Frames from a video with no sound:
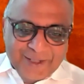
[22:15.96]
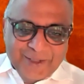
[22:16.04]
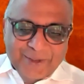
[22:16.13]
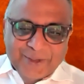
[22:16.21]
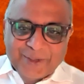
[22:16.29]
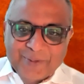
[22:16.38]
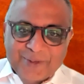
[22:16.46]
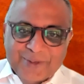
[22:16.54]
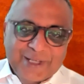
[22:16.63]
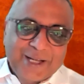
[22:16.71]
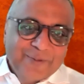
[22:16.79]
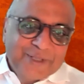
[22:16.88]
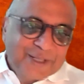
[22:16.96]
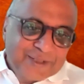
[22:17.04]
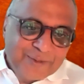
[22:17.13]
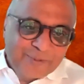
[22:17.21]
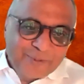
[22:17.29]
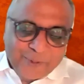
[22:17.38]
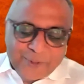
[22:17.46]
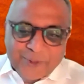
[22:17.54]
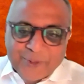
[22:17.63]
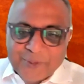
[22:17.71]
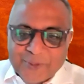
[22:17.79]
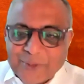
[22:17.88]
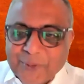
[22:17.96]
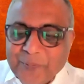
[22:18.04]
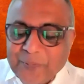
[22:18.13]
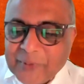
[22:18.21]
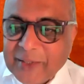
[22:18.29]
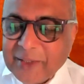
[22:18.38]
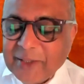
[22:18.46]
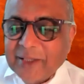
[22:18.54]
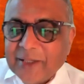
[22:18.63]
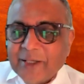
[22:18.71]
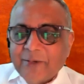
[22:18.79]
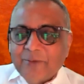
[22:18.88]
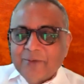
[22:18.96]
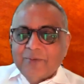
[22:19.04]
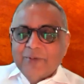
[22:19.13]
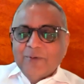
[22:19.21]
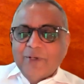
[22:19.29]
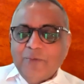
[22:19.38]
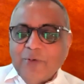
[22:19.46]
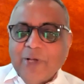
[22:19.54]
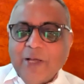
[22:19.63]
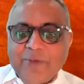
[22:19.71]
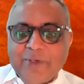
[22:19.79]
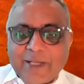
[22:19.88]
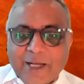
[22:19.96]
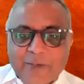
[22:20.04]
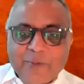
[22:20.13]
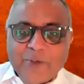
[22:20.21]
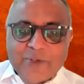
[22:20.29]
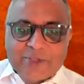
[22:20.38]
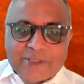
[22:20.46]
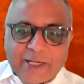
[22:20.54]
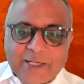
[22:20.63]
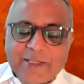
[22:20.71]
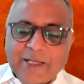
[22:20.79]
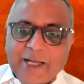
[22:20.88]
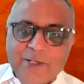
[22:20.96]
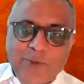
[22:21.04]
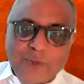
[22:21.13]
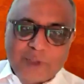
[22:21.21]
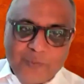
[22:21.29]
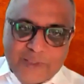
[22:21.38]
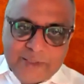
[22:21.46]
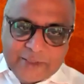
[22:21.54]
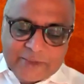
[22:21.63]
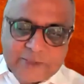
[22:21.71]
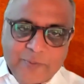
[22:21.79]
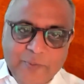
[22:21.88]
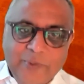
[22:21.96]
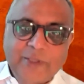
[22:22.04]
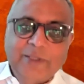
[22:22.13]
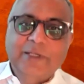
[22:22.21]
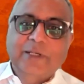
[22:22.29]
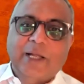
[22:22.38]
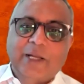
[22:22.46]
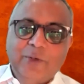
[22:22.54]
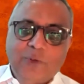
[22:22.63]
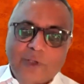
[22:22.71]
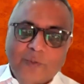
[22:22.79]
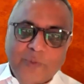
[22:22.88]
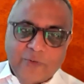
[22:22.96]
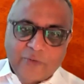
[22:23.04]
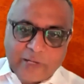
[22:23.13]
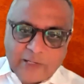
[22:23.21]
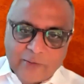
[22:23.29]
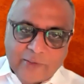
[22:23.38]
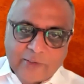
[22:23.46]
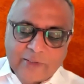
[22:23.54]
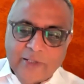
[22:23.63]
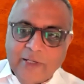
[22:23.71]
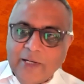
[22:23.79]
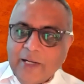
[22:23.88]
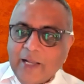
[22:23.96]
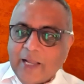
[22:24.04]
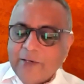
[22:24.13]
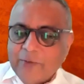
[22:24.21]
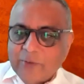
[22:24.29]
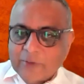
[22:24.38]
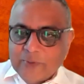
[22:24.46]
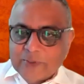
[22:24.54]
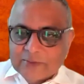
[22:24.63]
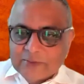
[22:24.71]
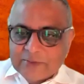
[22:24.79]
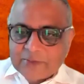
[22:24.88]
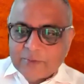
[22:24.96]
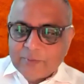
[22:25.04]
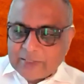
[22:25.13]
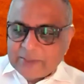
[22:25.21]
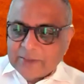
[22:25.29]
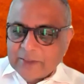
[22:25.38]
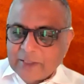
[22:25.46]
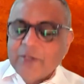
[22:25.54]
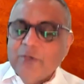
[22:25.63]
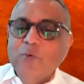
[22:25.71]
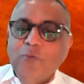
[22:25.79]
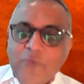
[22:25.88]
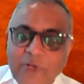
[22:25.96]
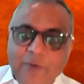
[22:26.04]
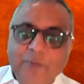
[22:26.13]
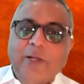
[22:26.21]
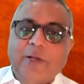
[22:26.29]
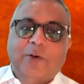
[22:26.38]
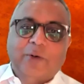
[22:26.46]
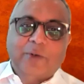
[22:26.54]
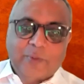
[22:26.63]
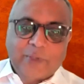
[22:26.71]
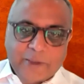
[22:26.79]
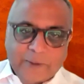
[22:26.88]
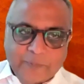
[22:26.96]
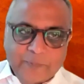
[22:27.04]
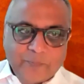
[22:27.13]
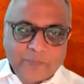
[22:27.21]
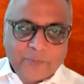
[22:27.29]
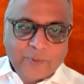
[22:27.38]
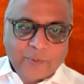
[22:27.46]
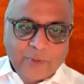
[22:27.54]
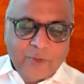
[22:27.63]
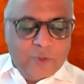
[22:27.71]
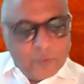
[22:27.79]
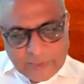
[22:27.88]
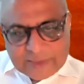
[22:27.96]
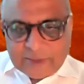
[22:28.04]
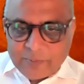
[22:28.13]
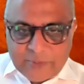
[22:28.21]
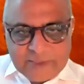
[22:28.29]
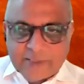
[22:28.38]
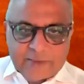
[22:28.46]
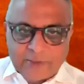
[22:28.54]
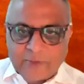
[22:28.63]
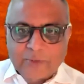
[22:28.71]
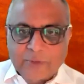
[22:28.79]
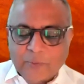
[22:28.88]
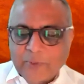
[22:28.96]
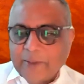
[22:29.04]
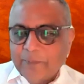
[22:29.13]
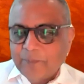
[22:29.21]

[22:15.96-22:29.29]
Because I'm 64, So if you have time on your side and you can be disciplined and you can be regular and you can be systematic, you will make a lot of money. Okay, you'll make some mistakes along the way.